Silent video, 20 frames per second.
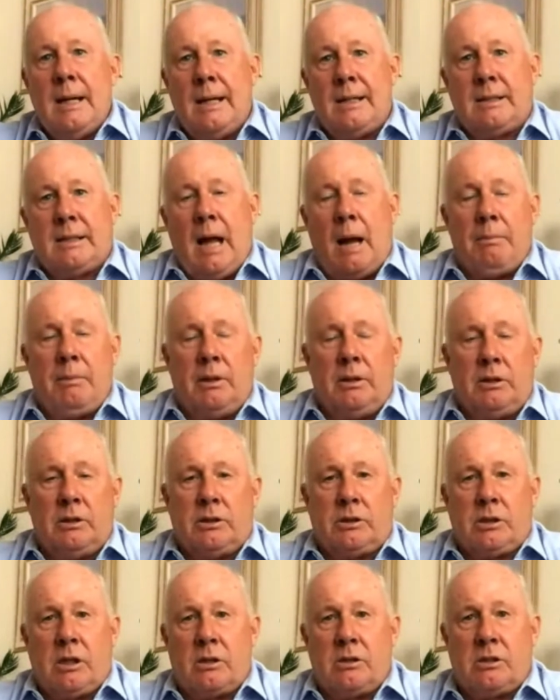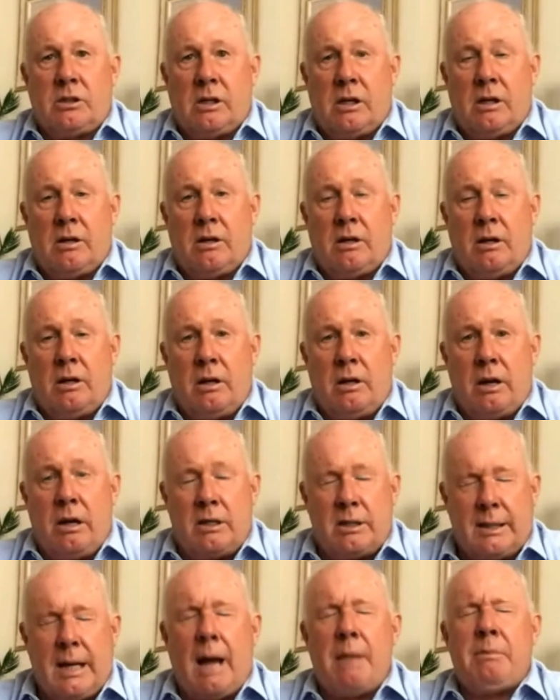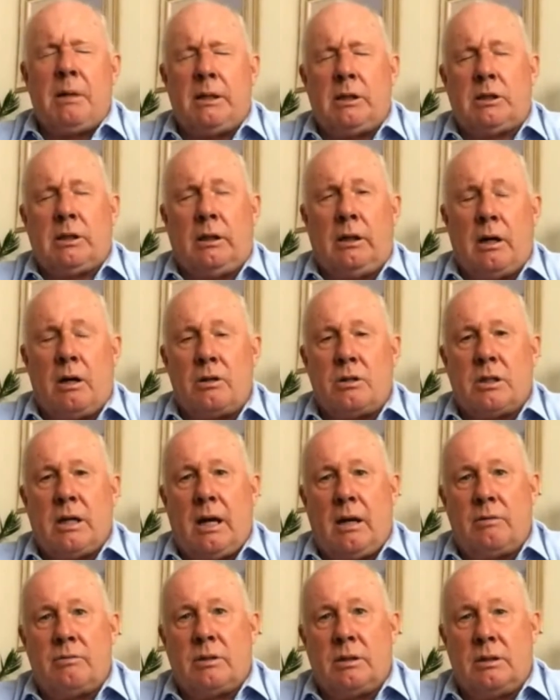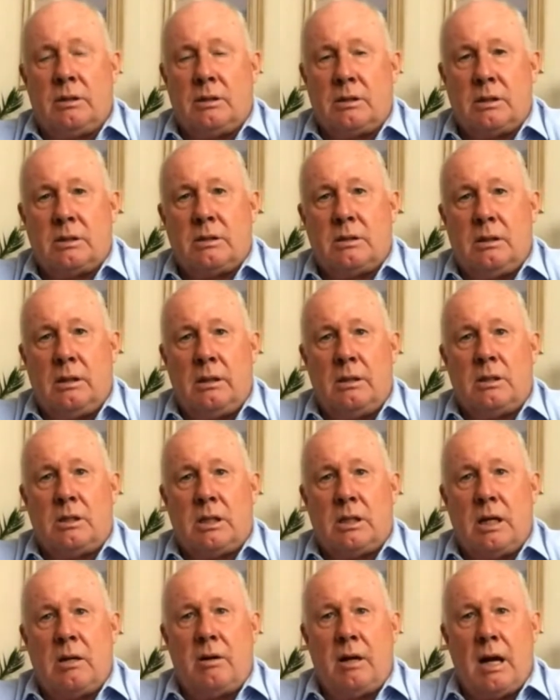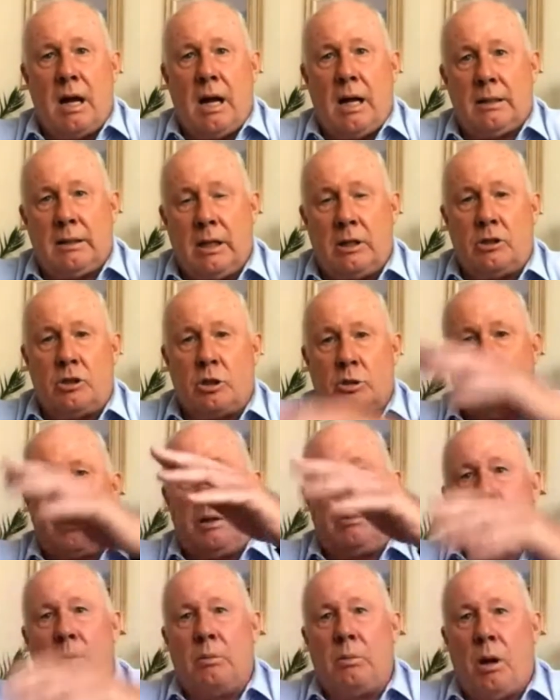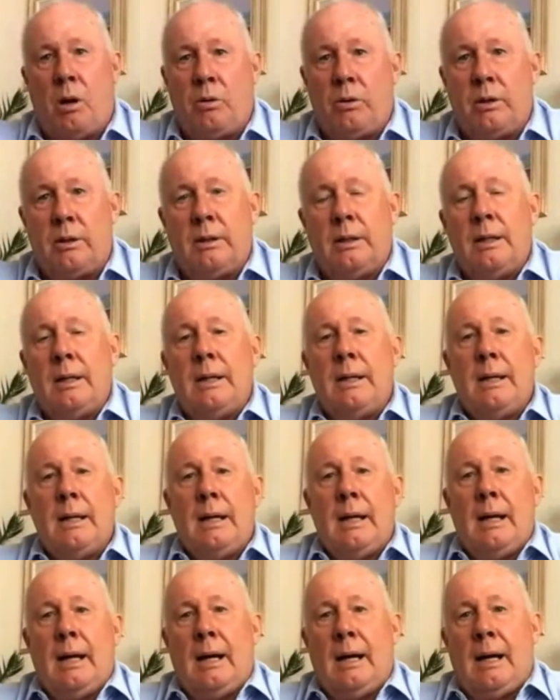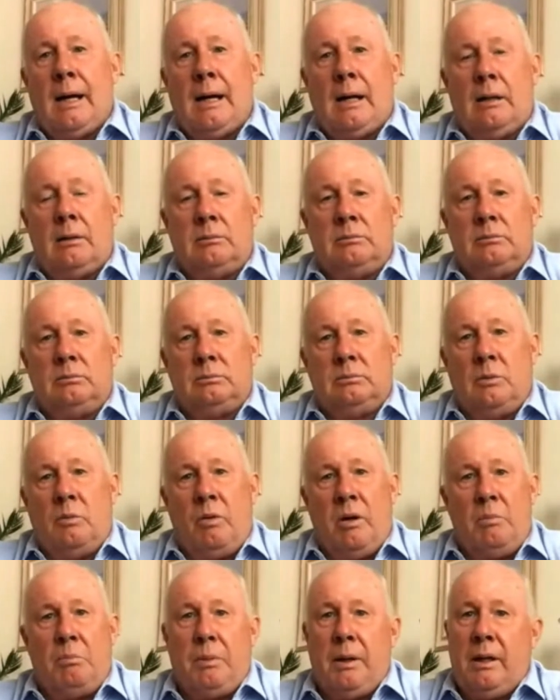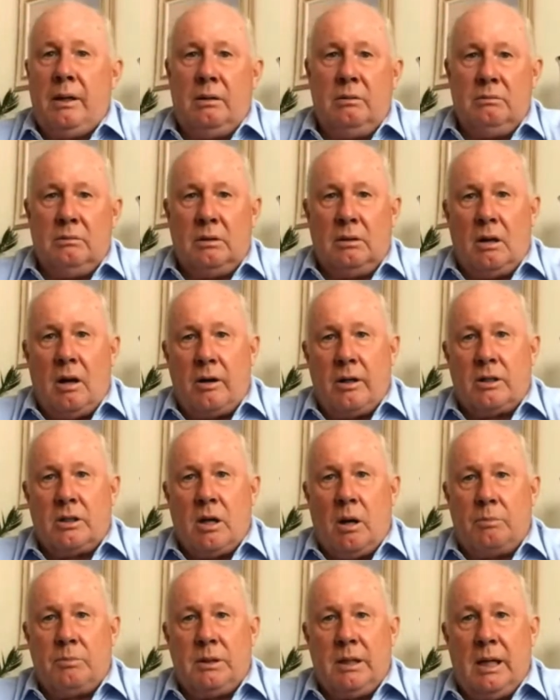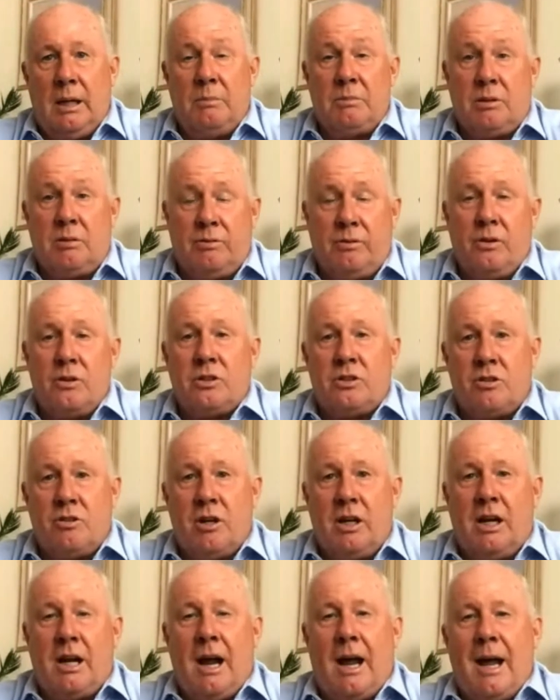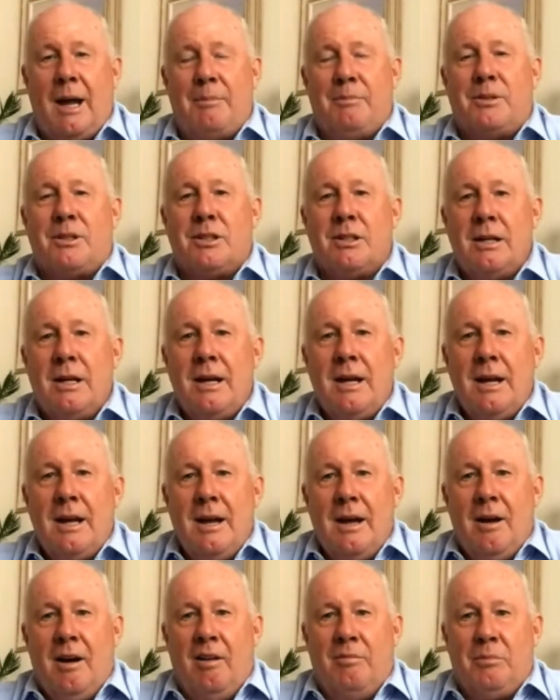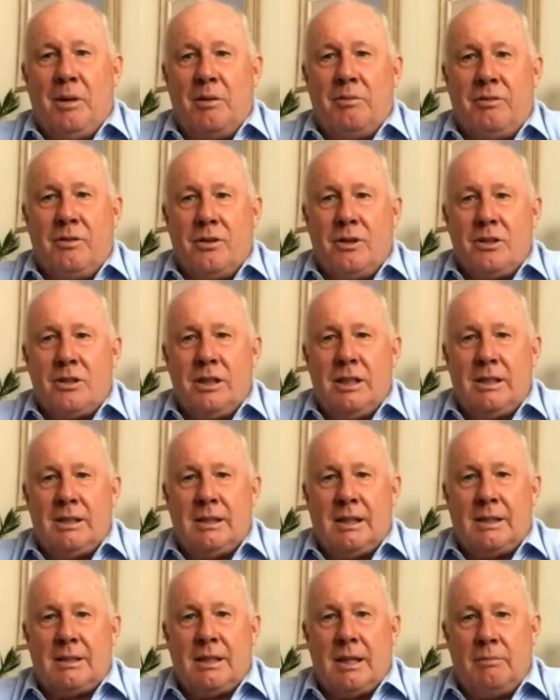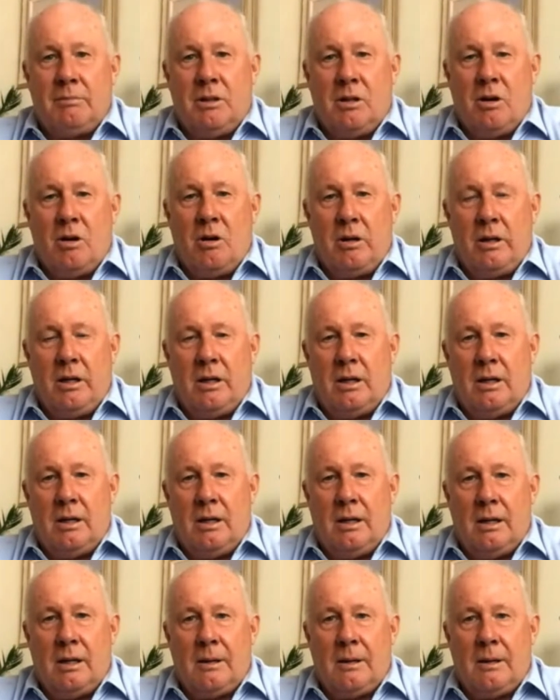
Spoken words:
establishing ourselves in Serie A. They'd just been promoted. We beat a lot of top teams. The first three games of my first season at Sampdoria,